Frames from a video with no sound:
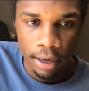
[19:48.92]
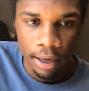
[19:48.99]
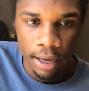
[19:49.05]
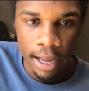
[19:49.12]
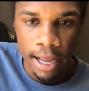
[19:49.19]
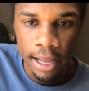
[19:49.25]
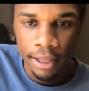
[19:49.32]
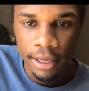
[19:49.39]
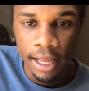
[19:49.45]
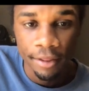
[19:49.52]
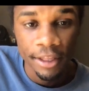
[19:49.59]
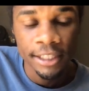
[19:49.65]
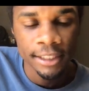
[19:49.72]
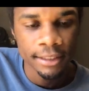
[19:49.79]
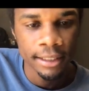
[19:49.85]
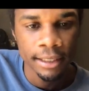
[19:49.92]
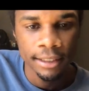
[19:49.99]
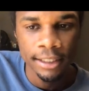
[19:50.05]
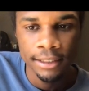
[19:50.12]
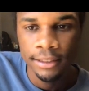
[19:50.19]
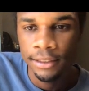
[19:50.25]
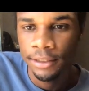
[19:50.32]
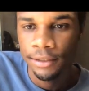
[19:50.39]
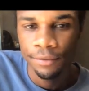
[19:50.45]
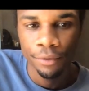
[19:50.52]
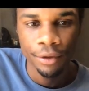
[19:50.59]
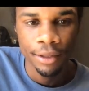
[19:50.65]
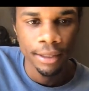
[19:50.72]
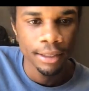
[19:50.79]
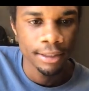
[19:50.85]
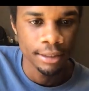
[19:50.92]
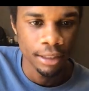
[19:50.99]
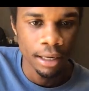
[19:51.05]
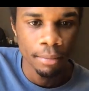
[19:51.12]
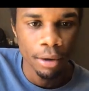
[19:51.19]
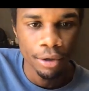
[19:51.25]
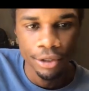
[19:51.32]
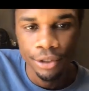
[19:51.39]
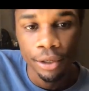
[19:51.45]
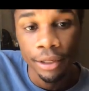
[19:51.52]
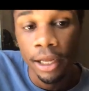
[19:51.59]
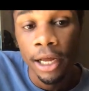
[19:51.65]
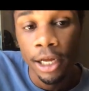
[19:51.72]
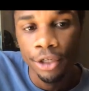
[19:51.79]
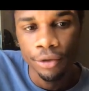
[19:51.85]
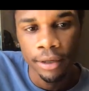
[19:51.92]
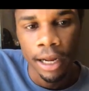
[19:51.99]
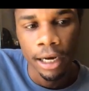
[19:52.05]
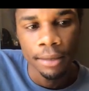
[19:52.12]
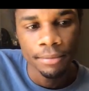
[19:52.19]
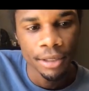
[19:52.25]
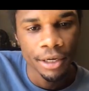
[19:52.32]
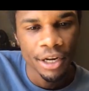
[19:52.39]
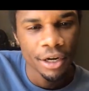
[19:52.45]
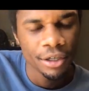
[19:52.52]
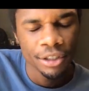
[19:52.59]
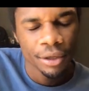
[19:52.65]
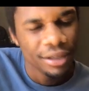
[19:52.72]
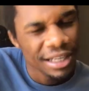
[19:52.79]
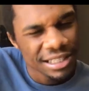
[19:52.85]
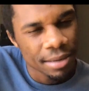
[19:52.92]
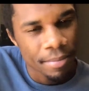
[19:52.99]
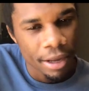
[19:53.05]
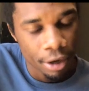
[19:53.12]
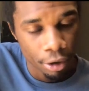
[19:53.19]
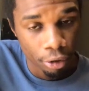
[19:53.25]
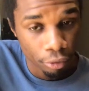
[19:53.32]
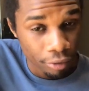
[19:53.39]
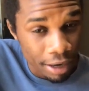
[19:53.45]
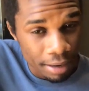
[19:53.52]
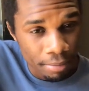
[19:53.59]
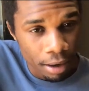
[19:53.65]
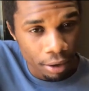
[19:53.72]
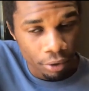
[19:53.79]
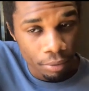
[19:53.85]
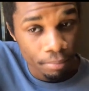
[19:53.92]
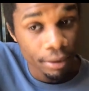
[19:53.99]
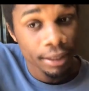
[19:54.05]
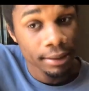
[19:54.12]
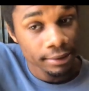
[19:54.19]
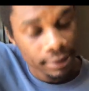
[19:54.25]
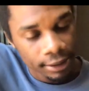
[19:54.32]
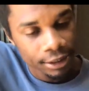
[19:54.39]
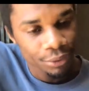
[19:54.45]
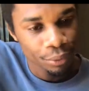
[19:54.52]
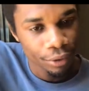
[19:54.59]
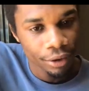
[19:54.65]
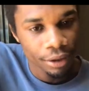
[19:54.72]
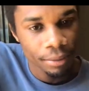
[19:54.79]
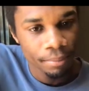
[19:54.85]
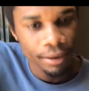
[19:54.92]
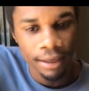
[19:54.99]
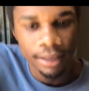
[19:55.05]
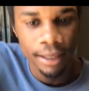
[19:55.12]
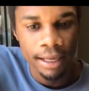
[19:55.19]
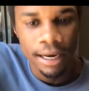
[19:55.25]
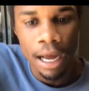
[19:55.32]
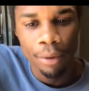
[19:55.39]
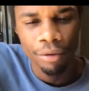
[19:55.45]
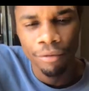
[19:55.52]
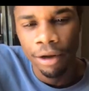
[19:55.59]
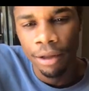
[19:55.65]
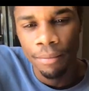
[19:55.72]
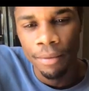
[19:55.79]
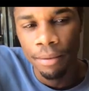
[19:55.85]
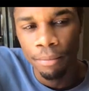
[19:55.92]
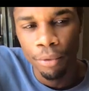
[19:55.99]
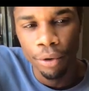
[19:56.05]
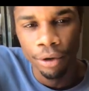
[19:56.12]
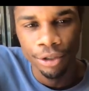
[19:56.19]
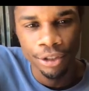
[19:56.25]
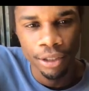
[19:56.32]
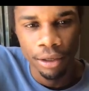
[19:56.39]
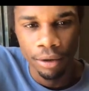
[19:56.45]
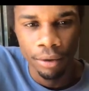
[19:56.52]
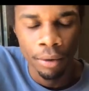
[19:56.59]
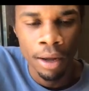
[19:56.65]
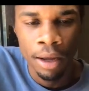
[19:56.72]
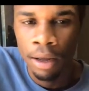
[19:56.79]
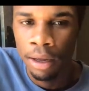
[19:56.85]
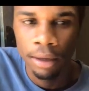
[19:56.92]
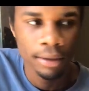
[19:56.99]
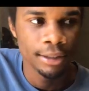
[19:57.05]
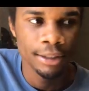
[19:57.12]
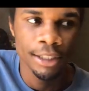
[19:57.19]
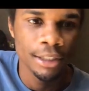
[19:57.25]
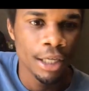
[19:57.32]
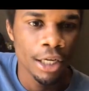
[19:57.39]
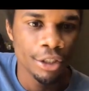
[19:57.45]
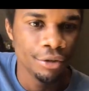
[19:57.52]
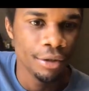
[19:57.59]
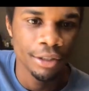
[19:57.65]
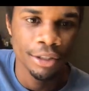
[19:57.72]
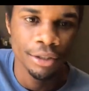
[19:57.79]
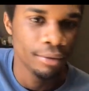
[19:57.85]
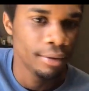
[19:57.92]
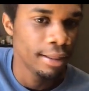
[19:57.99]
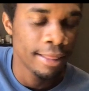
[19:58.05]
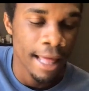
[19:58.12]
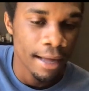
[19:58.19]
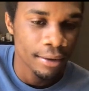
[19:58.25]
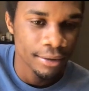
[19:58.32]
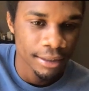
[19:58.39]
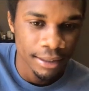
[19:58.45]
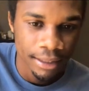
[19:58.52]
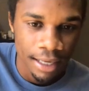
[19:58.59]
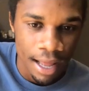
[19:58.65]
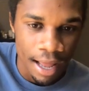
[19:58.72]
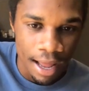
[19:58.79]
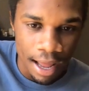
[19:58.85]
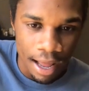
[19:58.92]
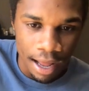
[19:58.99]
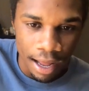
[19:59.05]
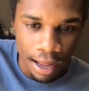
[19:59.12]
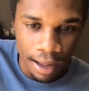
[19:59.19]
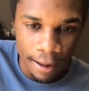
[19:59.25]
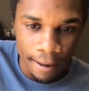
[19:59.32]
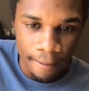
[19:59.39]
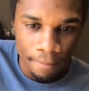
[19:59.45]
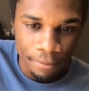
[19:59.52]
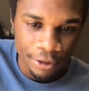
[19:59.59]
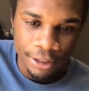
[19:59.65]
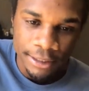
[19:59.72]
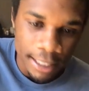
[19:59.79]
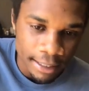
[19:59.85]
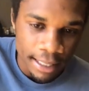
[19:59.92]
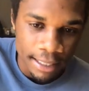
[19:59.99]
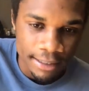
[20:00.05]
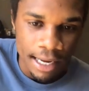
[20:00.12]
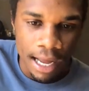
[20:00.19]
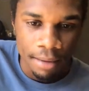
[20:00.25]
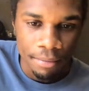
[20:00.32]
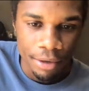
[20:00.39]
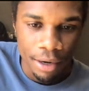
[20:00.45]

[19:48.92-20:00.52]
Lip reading: And yeah, this is for this demo. There's only 100 items in here, so it doesn't make a great model, but it does work. But again, I would recommend more so 600 to 1,000. Just take that time.